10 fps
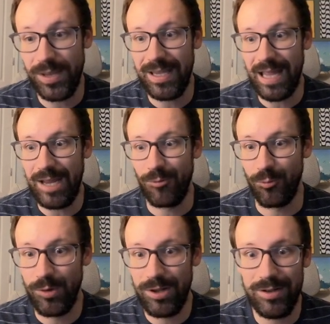it
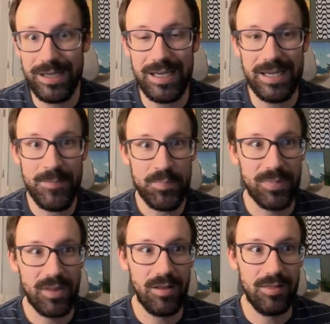really
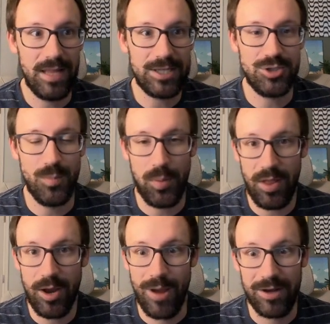lets you play
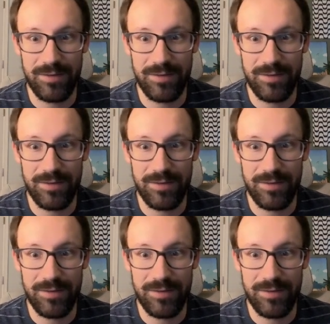around.